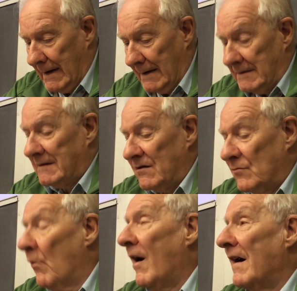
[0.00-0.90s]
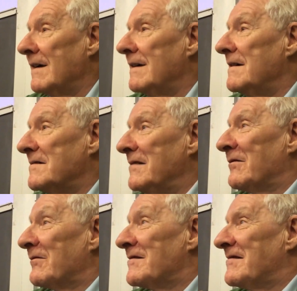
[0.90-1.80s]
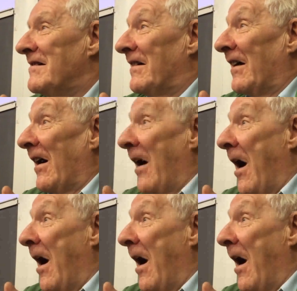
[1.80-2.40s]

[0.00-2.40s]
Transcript: And this is why he is interesting,